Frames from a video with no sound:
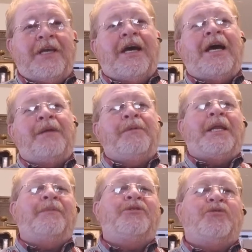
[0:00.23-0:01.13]
Hi,
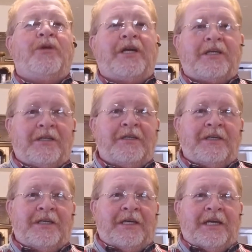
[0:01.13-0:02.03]
my name is Rick,
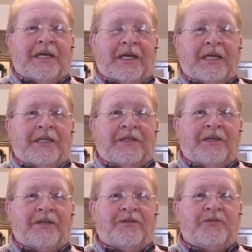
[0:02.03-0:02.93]
and
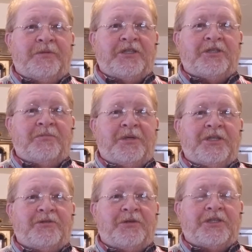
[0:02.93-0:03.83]
there's been some
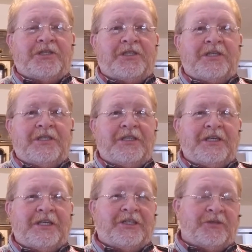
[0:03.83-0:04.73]
interest
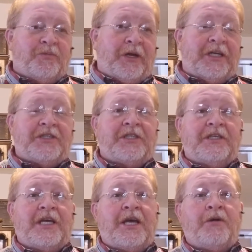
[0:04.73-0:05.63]
expressed
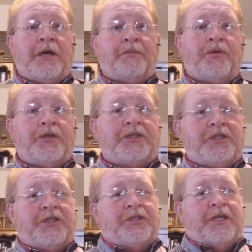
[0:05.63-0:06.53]
in how I put
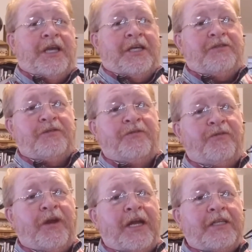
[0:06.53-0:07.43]
extra
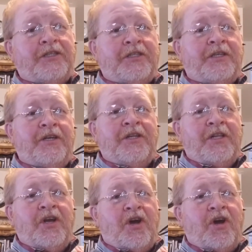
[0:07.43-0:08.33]
frets
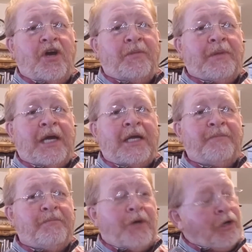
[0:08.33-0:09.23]
on
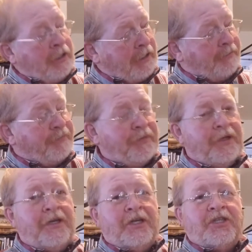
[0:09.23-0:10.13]
my Merlin.
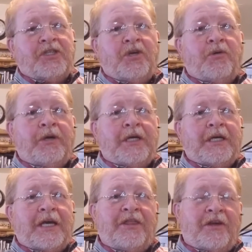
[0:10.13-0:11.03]
So
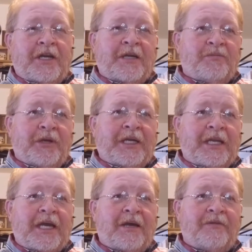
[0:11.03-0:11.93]
I thought I'd bring
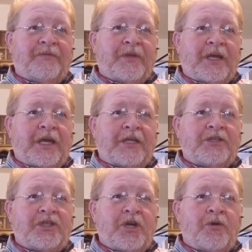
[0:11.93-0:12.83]
it out
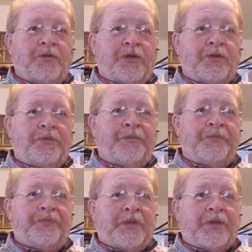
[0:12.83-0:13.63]
and show you.